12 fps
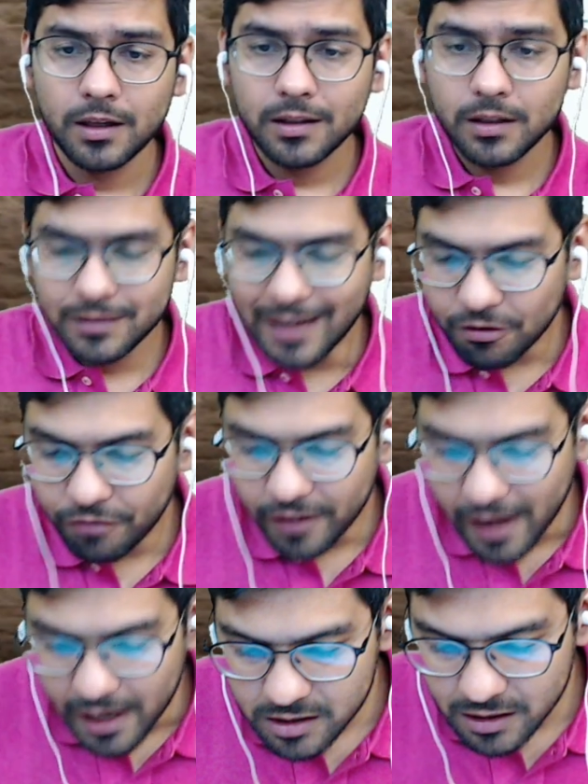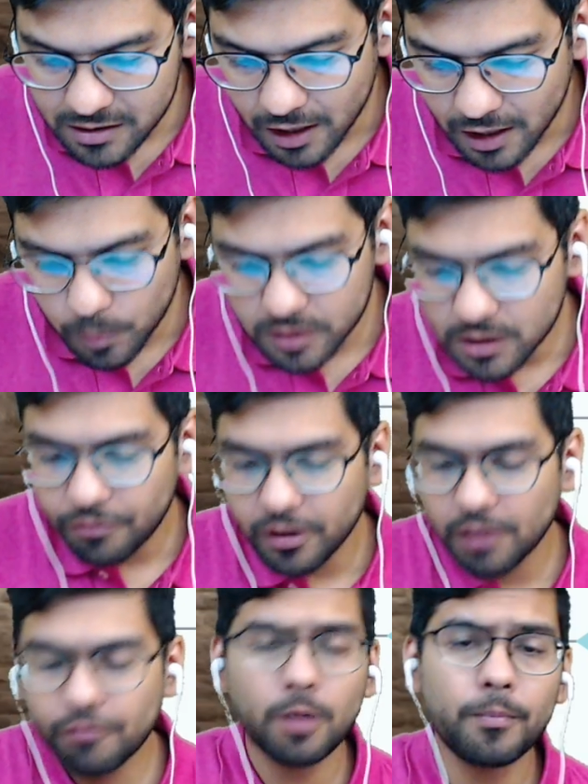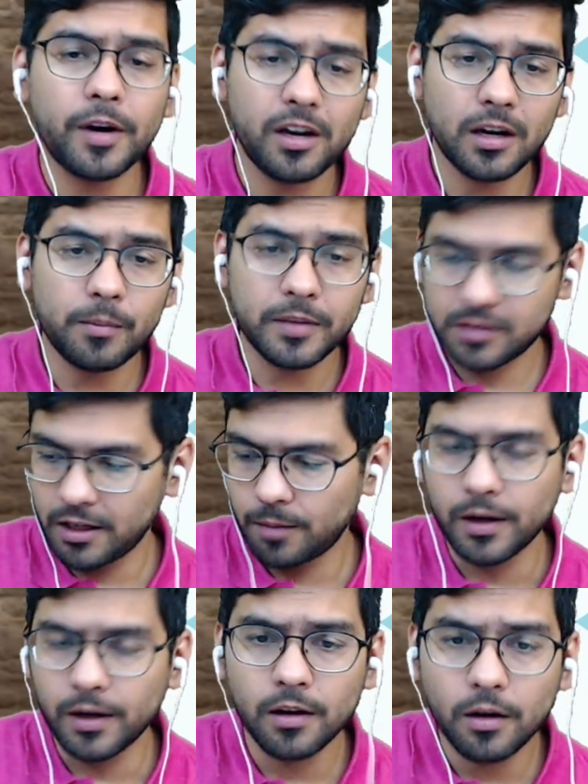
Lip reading: that financial statements are free from material misstatement.